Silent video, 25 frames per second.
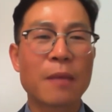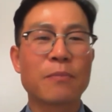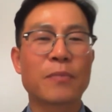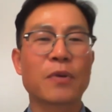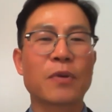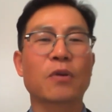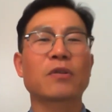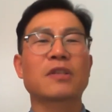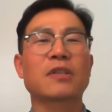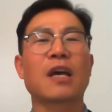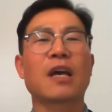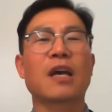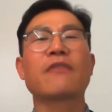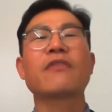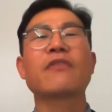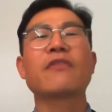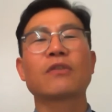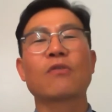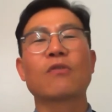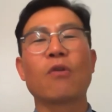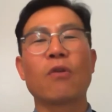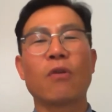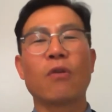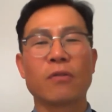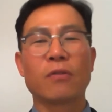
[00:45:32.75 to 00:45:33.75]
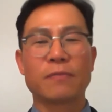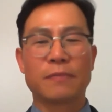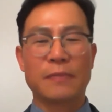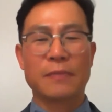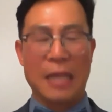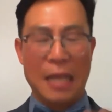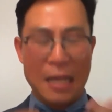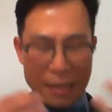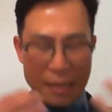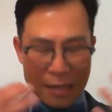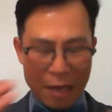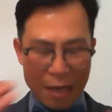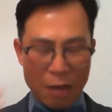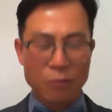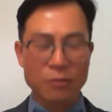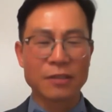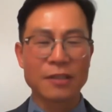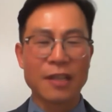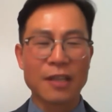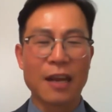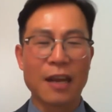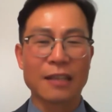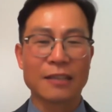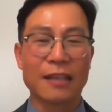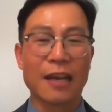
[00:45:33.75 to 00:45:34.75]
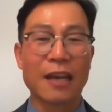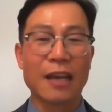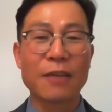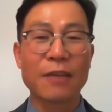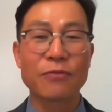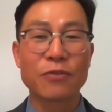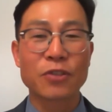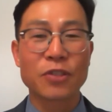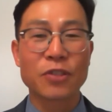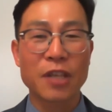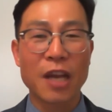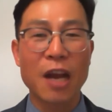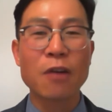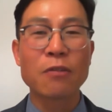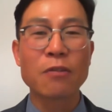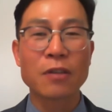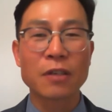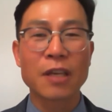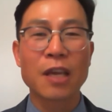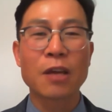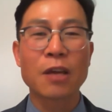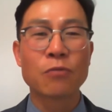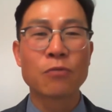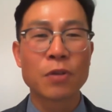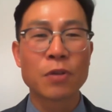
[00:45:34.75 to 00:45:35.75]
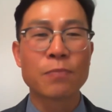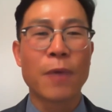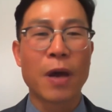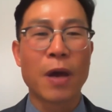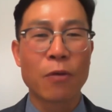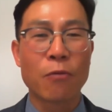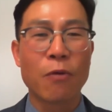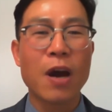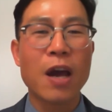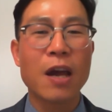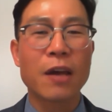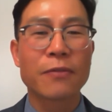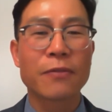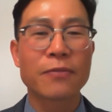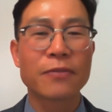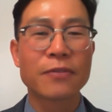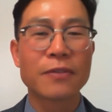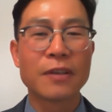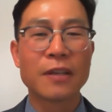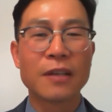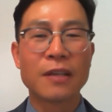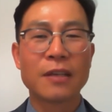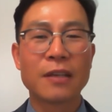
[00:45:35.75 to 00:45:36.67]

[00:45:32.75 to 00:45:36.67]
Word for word: Because I have a goal $10,000. I have to shout again with my wife.